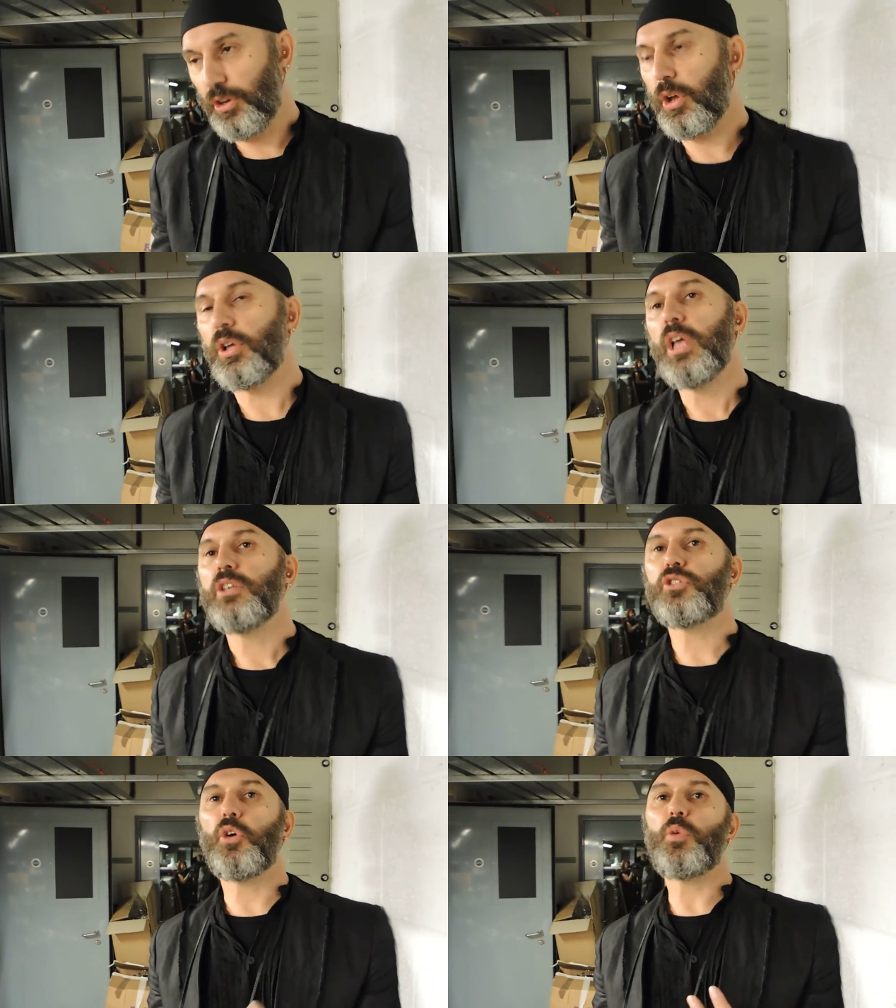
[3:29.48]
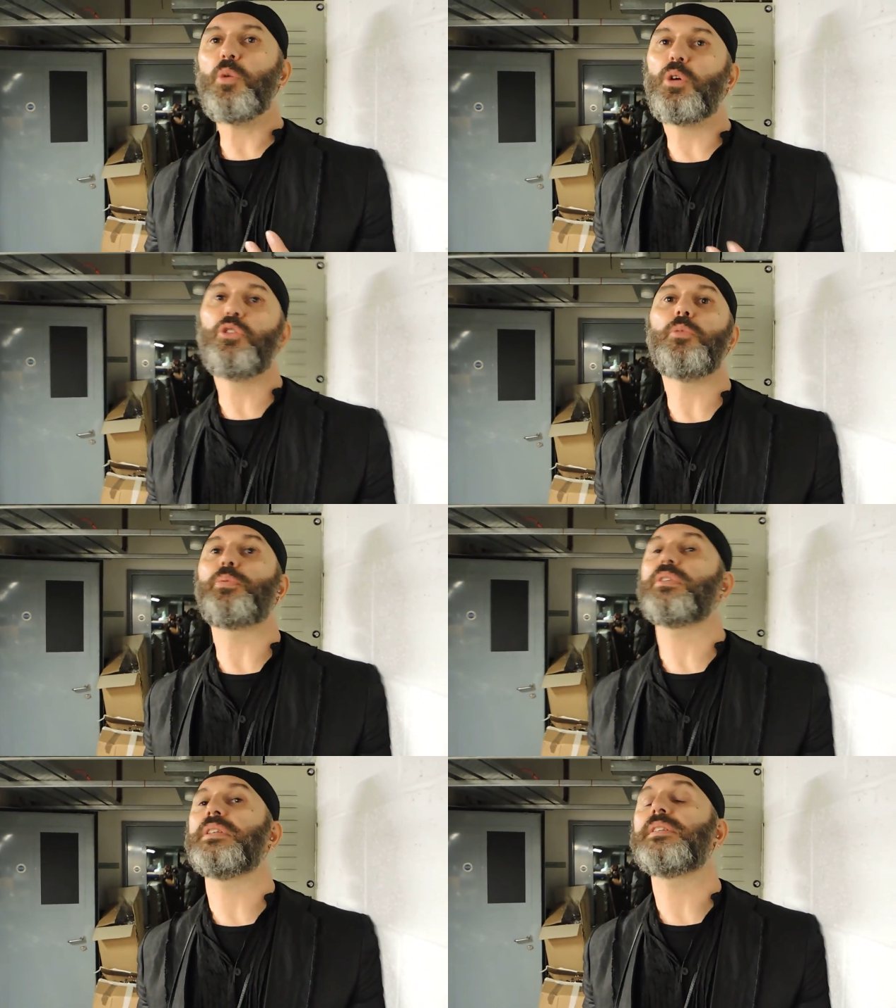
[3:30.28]
You know, yeah. So we want to
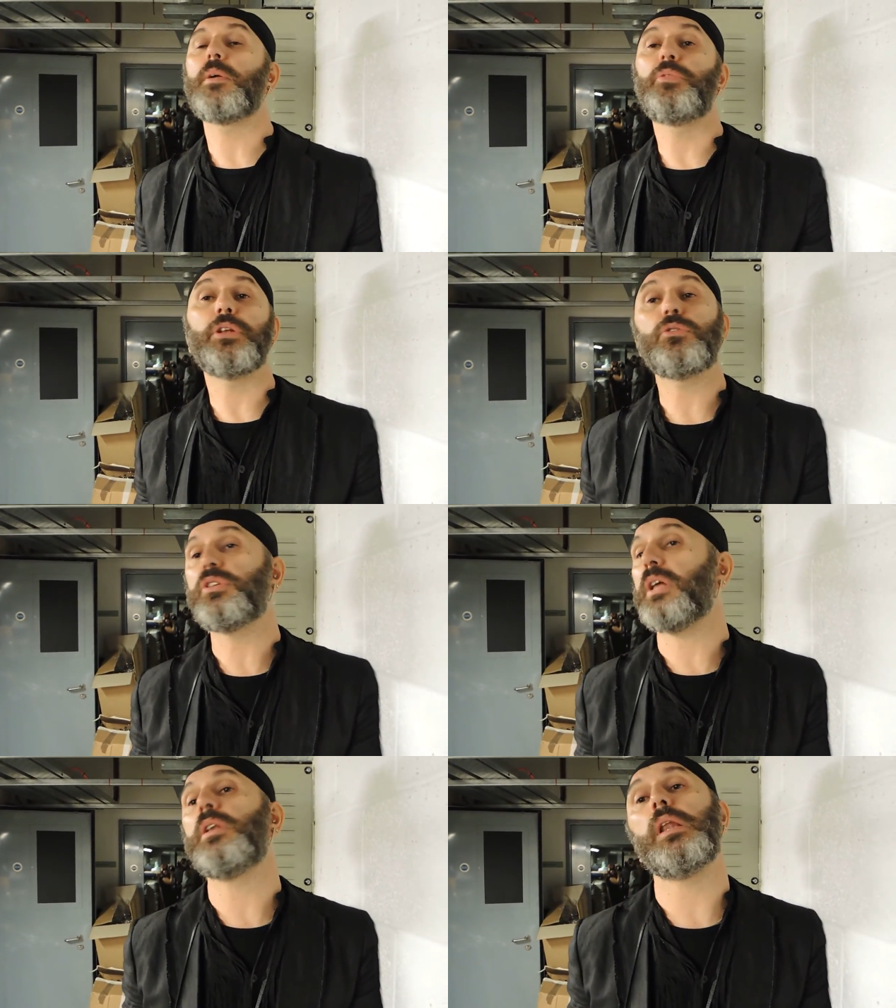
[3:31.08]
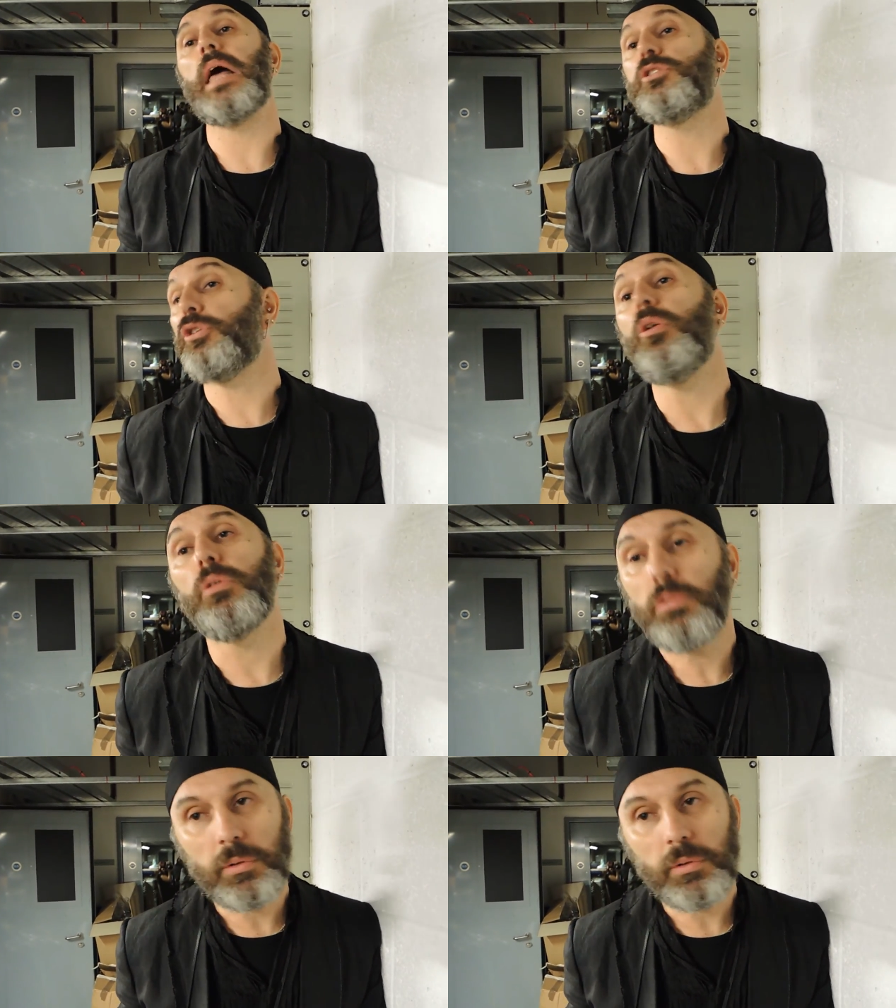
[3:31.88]
present something to tantalize you.